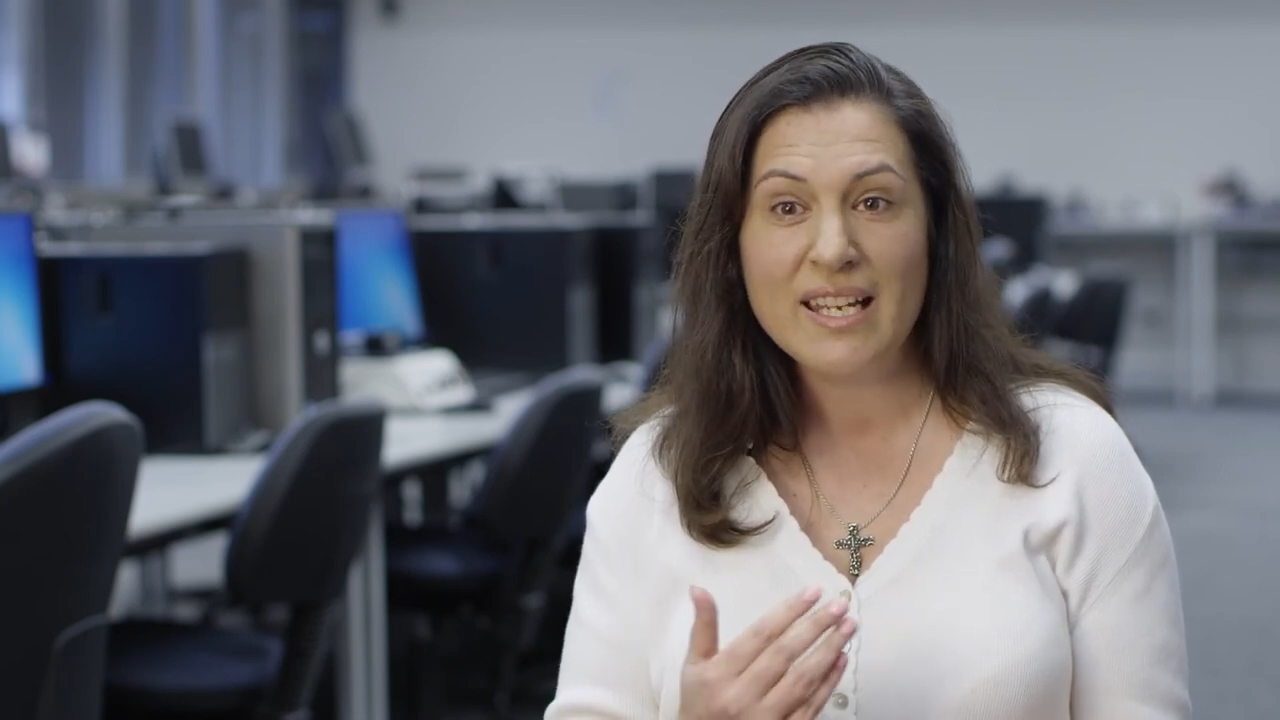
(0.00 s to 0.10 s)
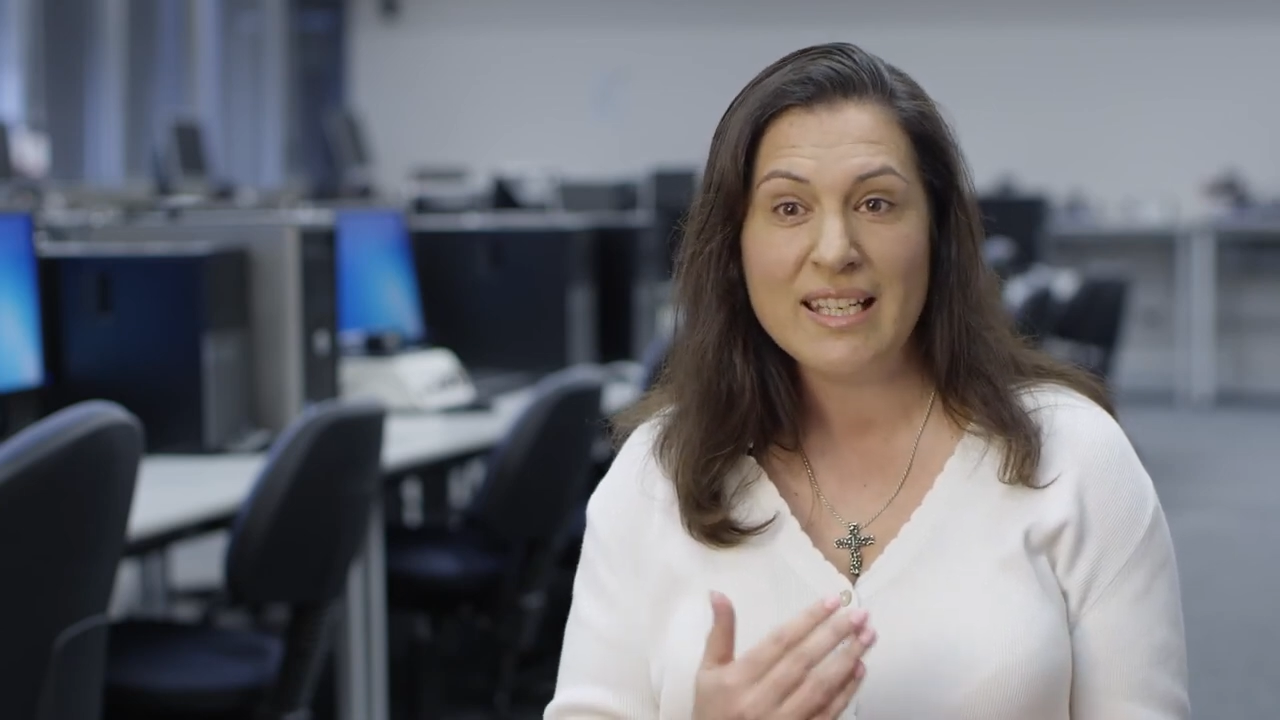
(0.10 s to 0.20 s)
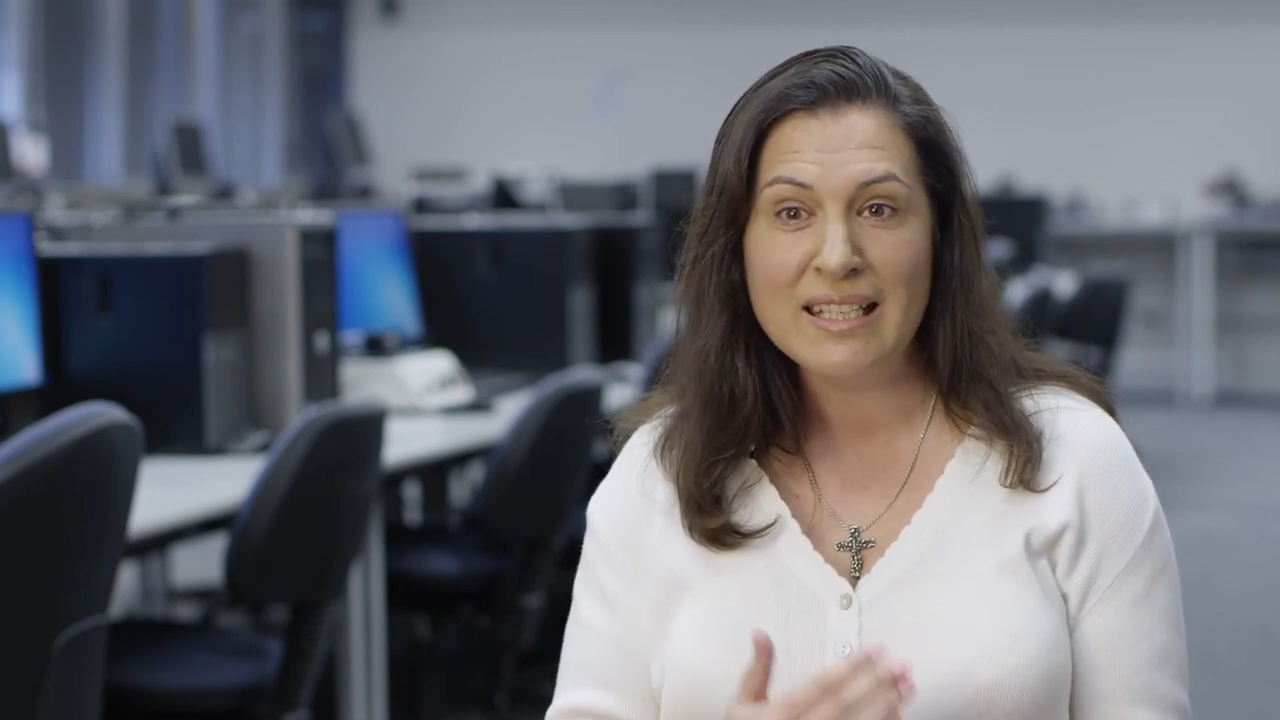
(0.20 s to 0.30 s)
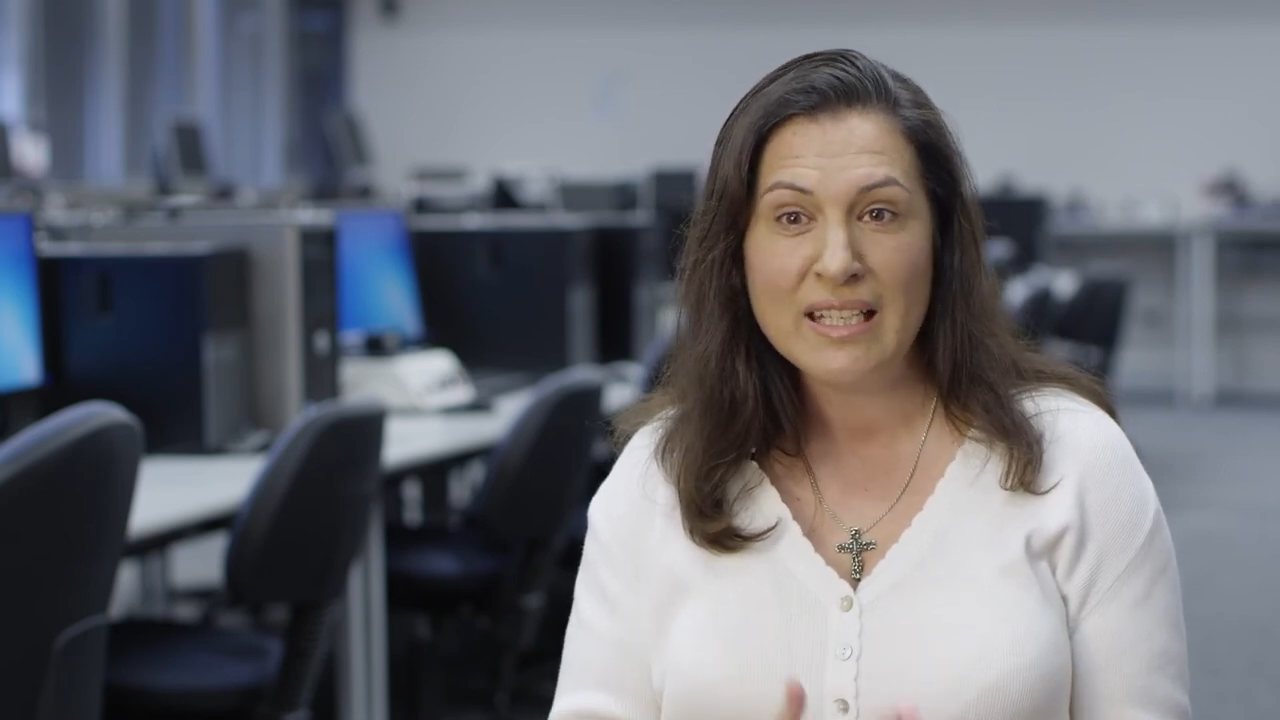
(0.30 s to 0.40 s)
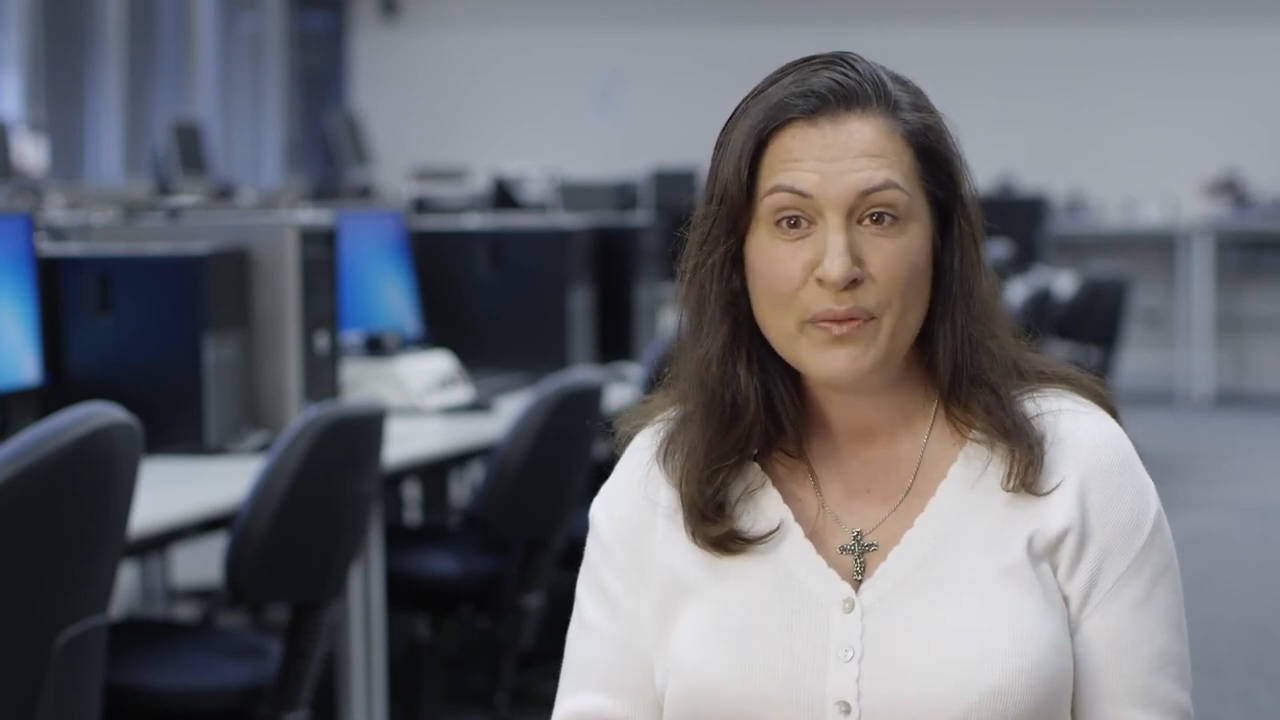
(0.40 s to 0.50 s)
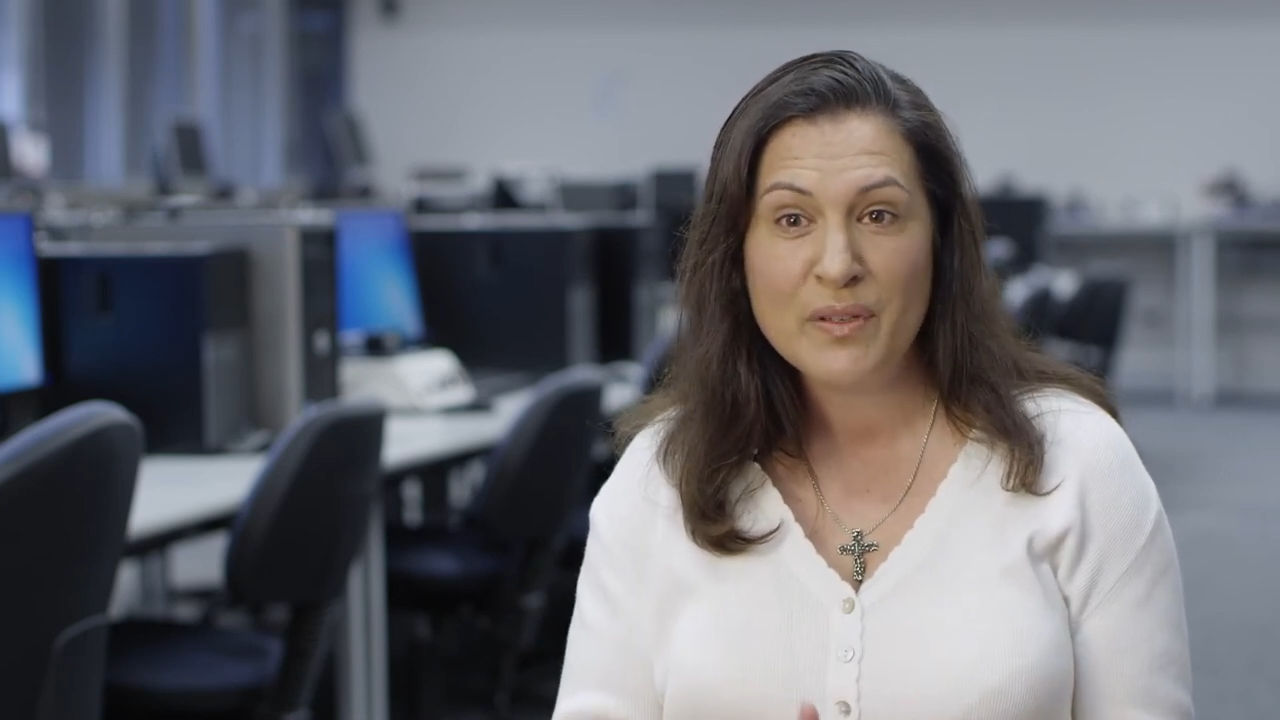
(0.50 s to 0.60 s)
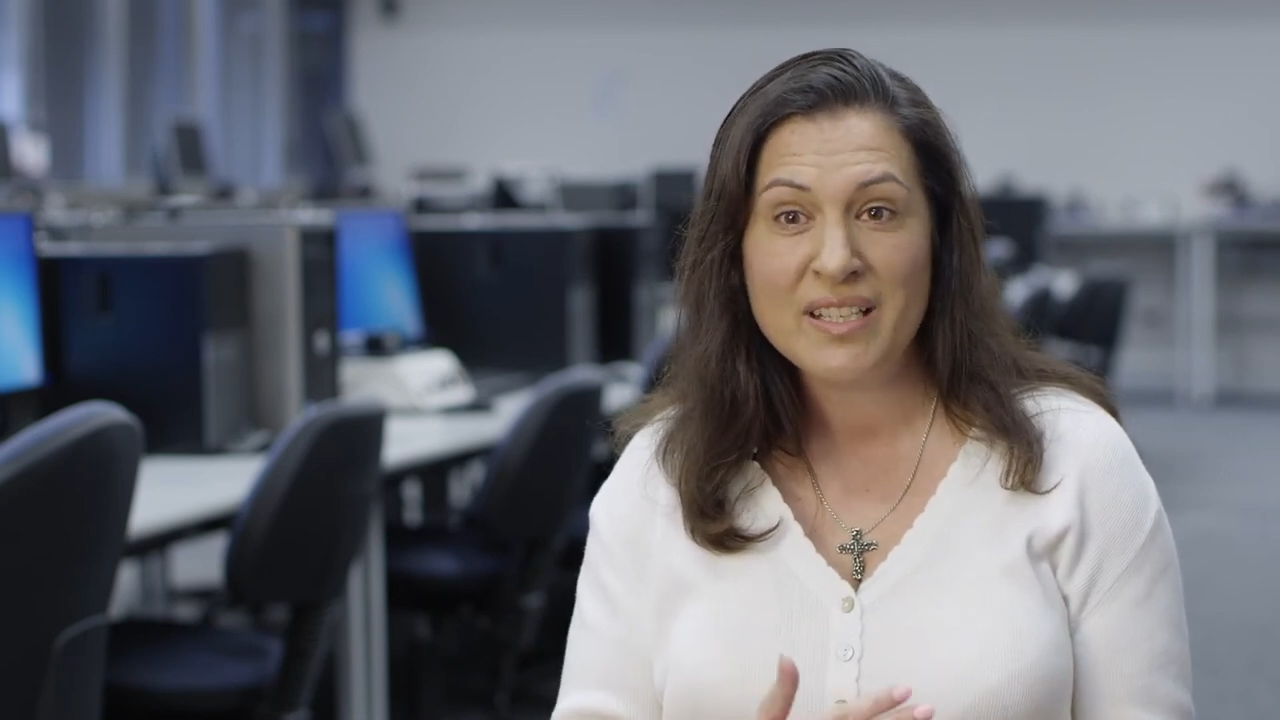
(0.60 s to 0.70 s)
11